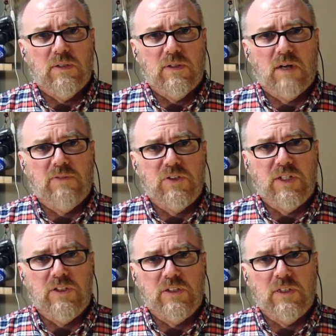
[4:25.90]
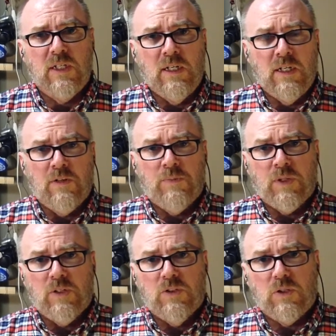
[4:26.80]
conversation.
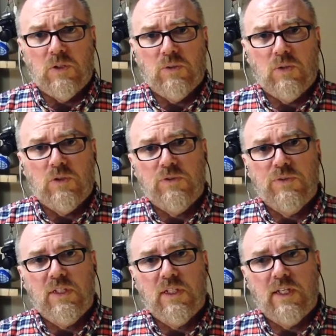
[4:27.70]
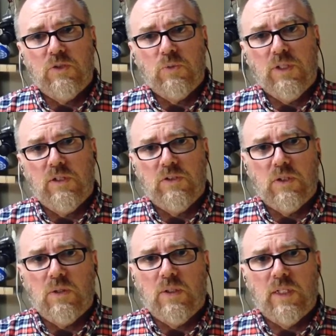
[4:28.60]
So hopefully the next week or so
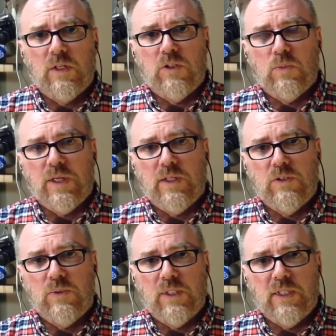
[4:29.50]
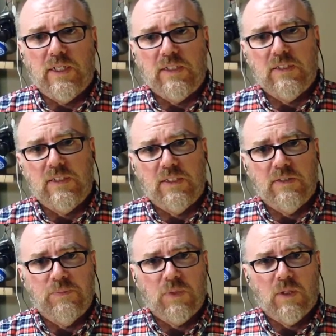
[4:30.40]
I'll get underway on doing that
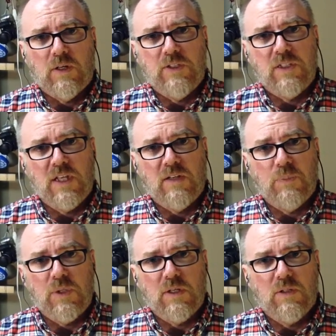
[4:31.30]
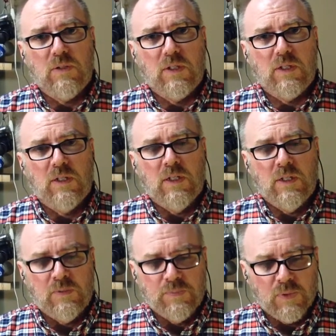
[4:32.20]
RCMP
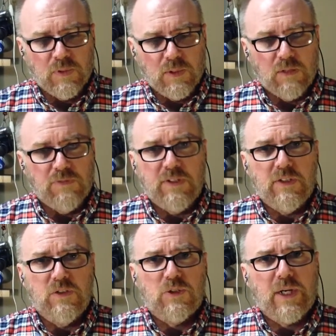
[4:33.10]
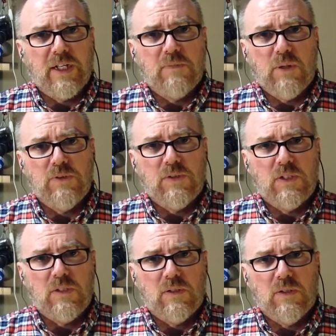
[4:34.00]
vintage training poster.
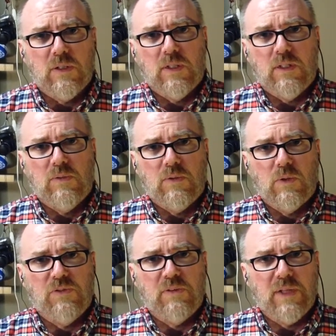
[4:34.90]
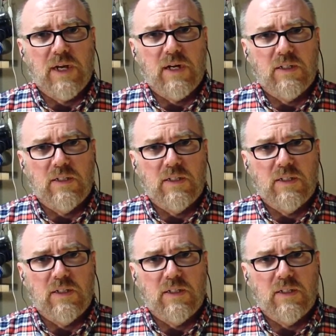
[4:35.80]
Go from there,